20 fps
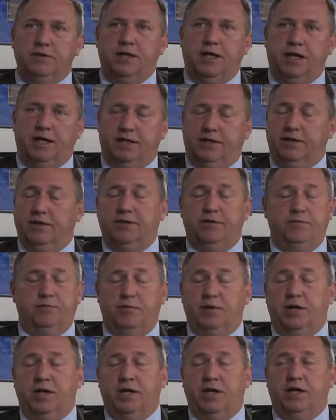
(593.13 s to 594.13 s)
and
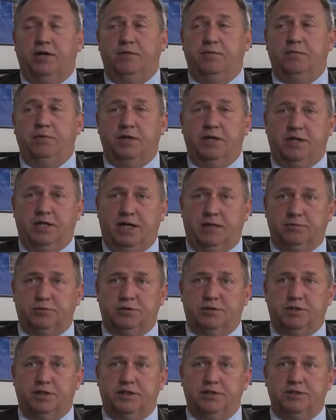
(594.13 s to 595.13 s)
many times
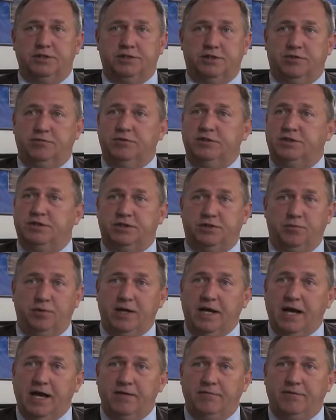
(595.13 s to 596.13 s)
redundant services, and
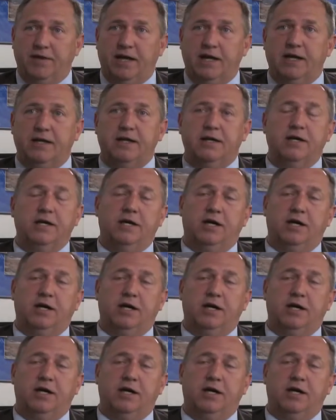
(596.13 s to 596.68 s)
we have that.